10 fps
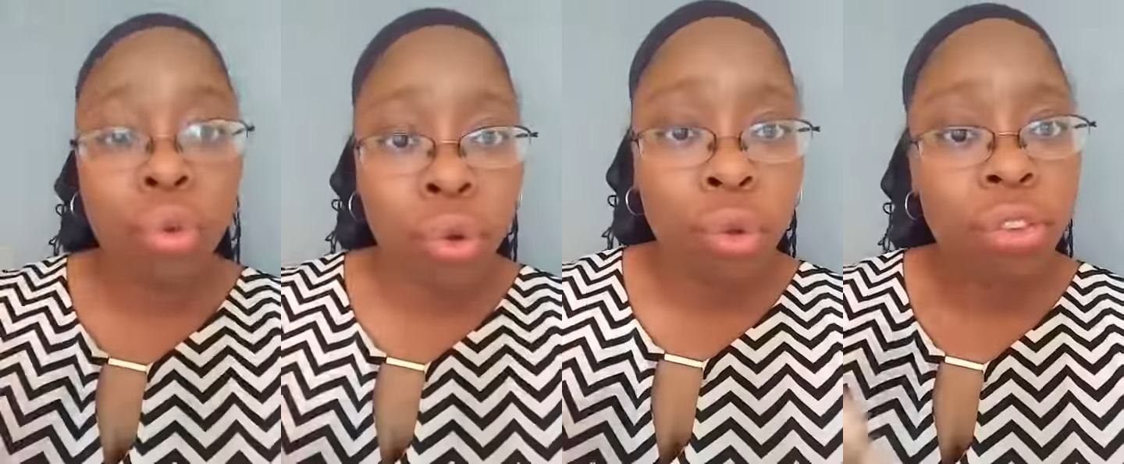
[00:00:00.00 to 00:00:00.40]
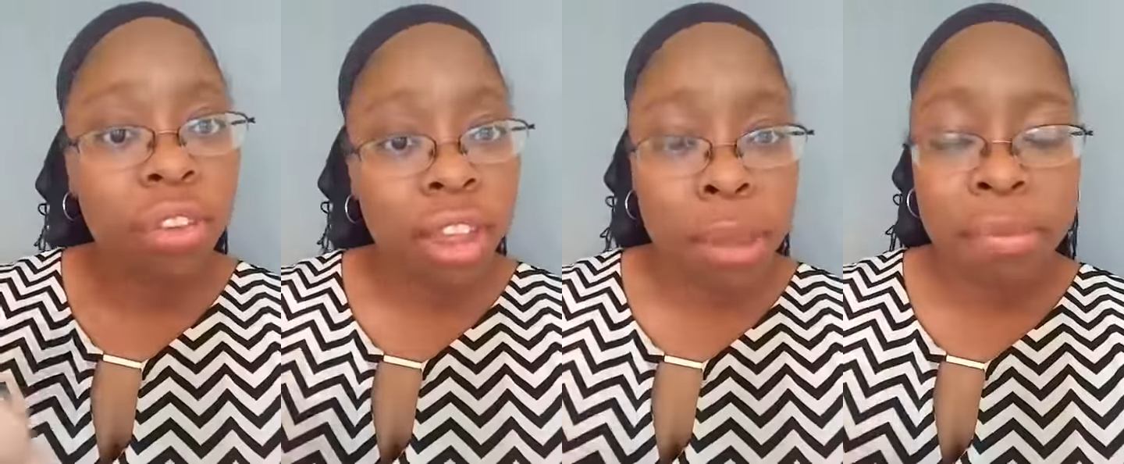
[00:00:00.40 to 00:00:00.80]

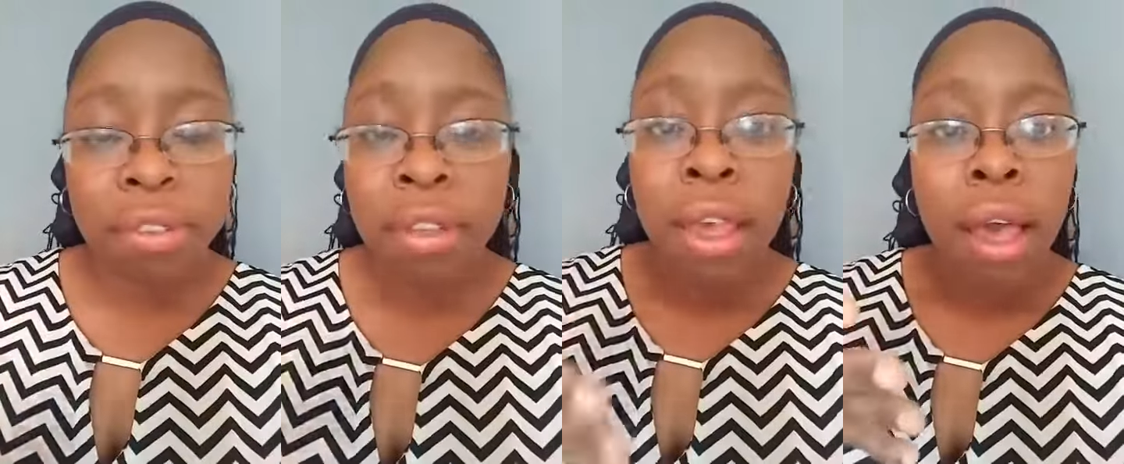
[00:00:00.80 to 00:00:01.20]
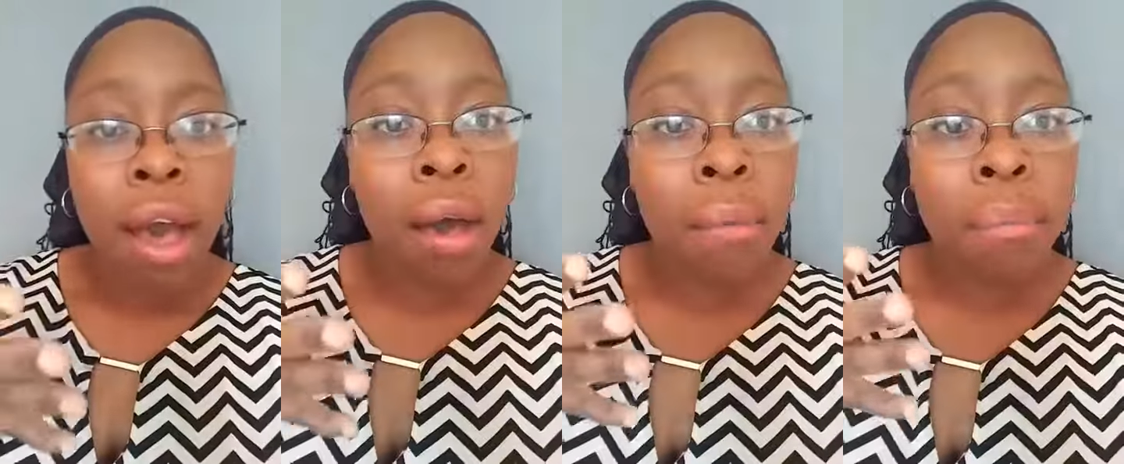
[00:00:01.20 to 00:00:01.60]
tools, tips,
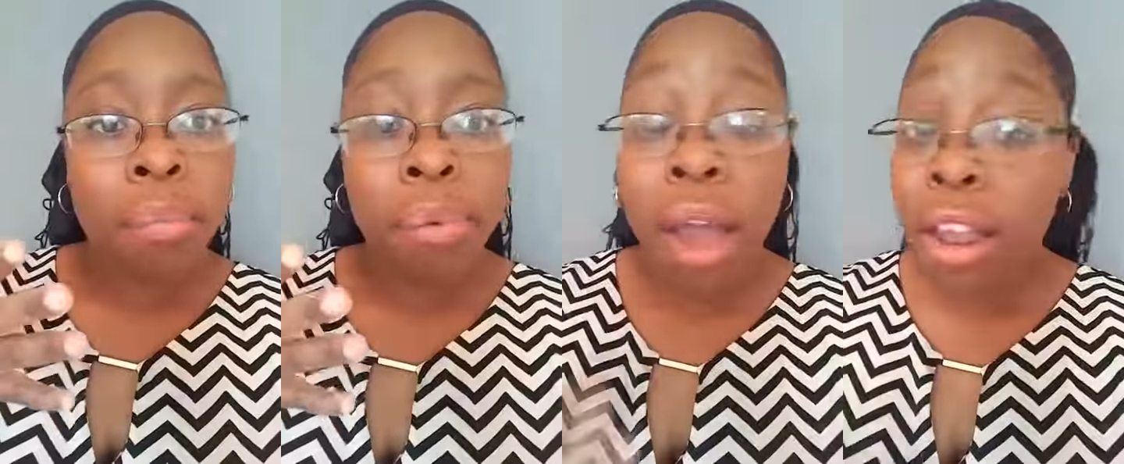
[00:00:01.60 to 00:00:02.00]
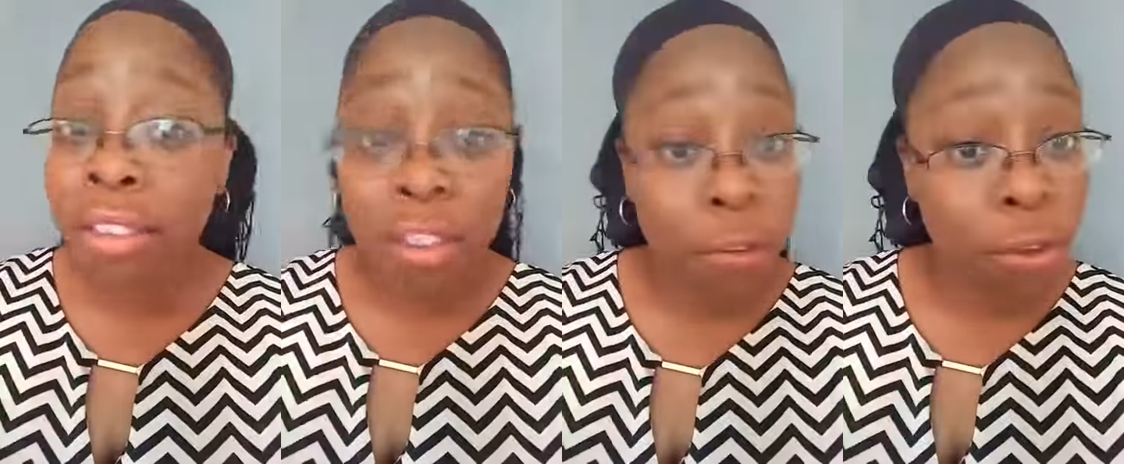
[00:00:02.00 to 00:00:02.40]
um,
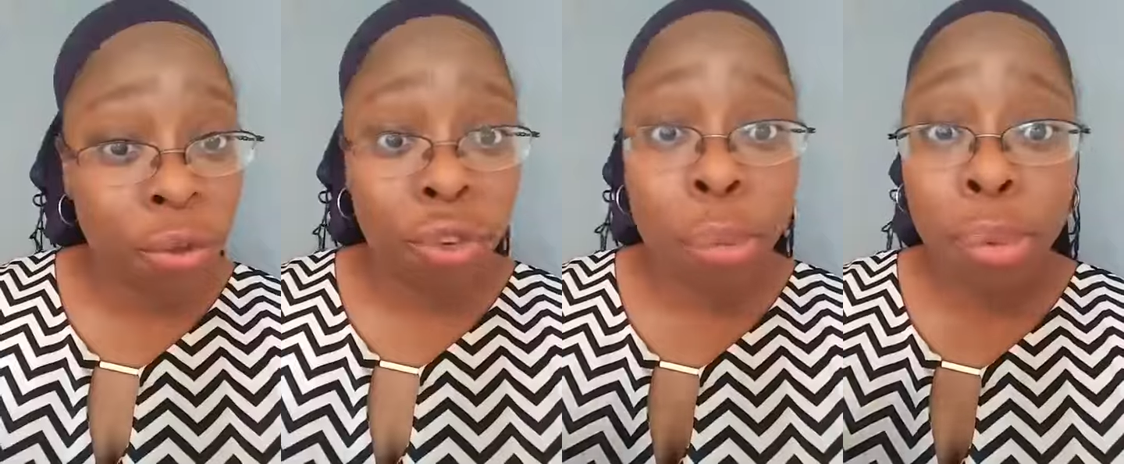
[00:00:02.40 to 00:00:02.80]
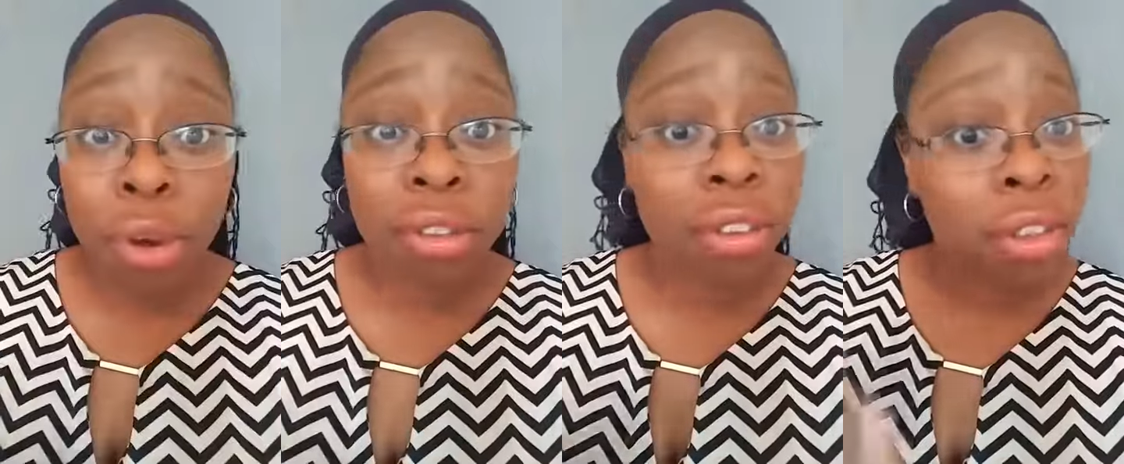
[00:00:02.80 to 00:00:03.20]
products in the future,
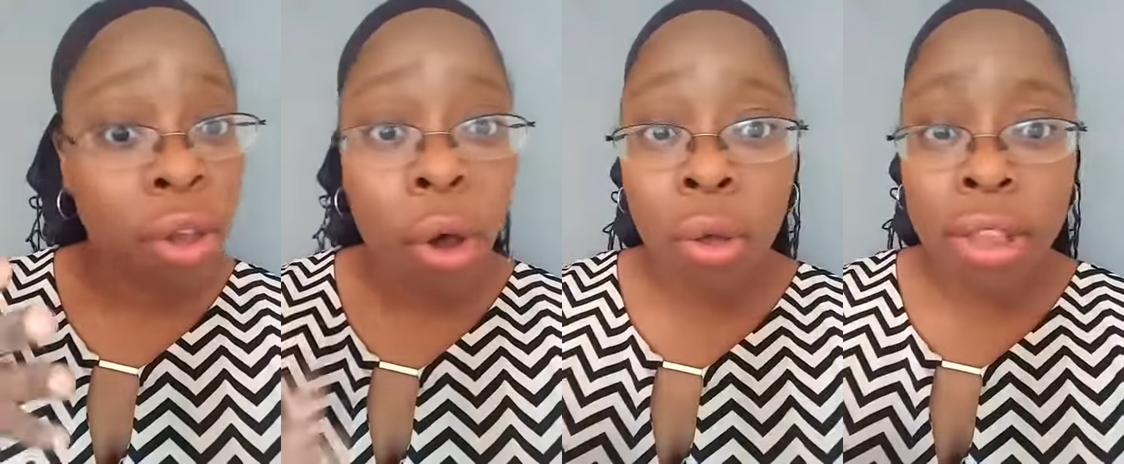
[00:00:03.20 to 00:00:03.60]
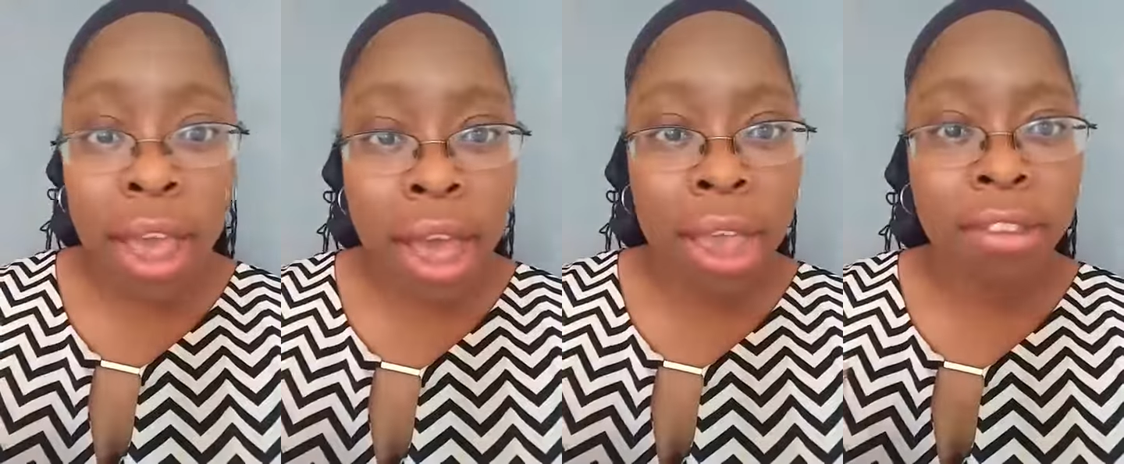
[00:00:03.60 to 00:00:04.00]
books, the whole
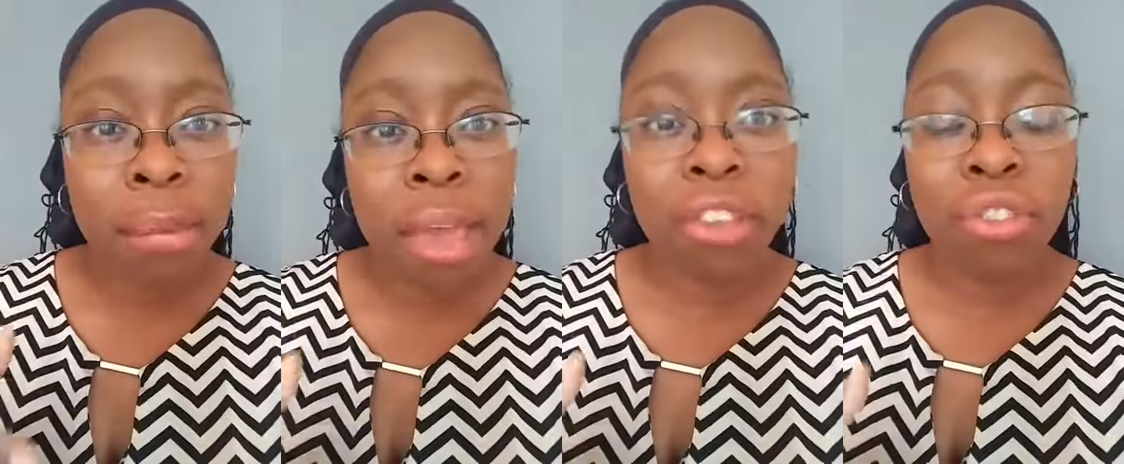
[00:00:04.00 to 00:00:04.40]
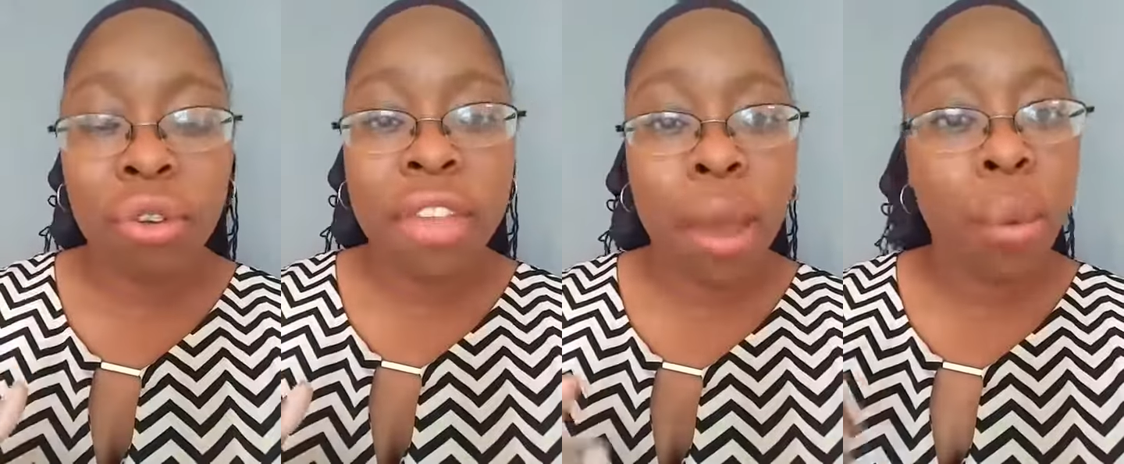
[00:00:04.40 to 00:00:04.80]
nine, to make
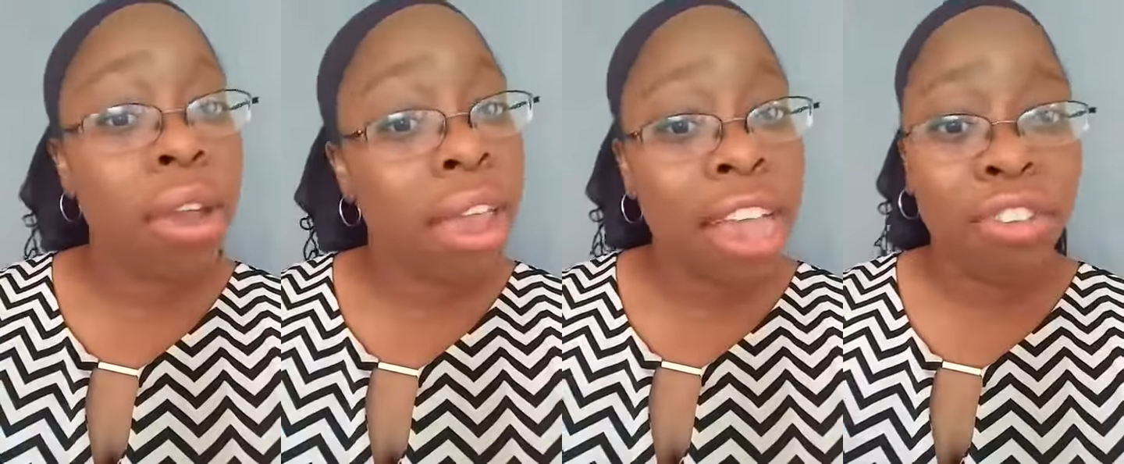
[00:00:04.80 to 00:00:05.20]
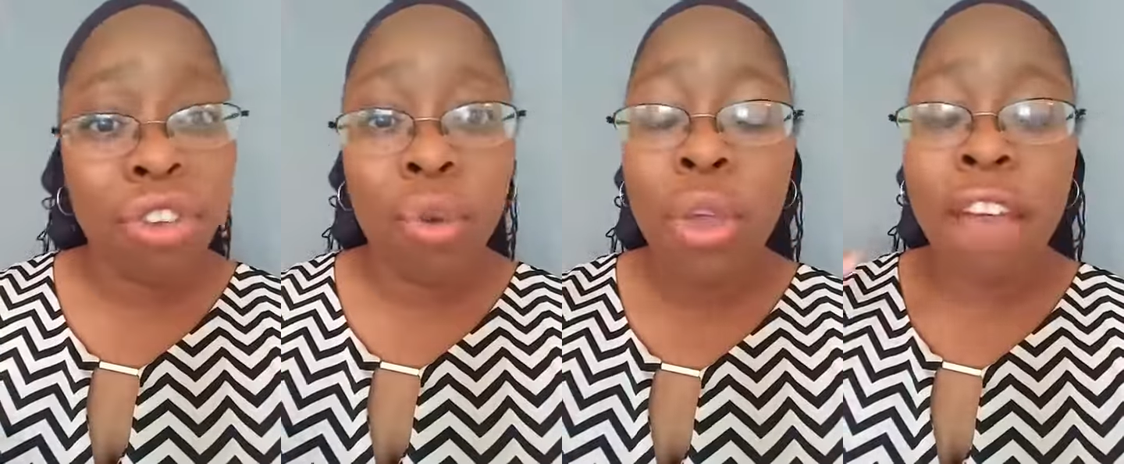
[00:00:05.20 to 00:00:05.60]
sure that we're engaging you.